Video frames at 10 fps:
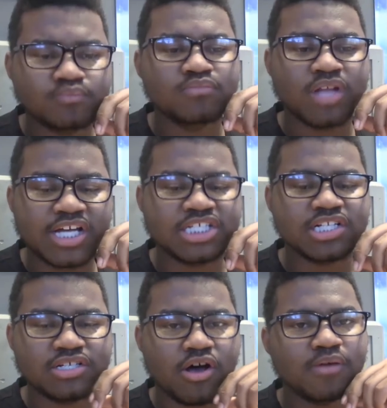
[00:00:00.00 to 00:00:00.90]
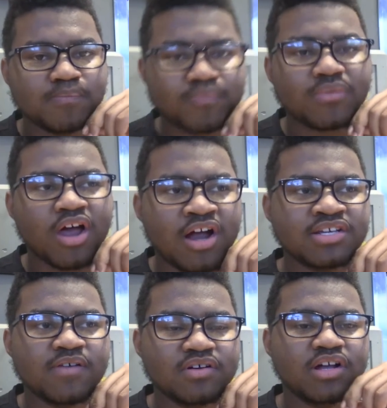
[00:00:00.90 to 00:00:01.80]
Nicely done.
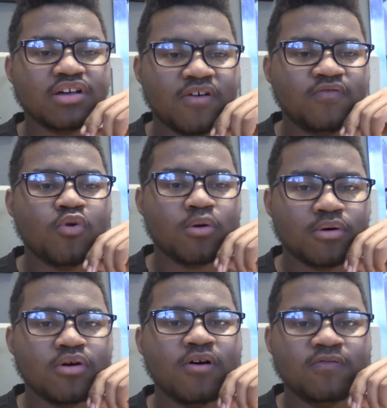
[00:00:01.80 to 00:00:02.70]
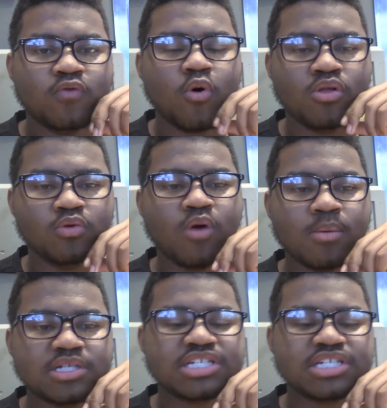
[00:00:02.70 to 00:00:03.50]
I'd give it like a four on the Robert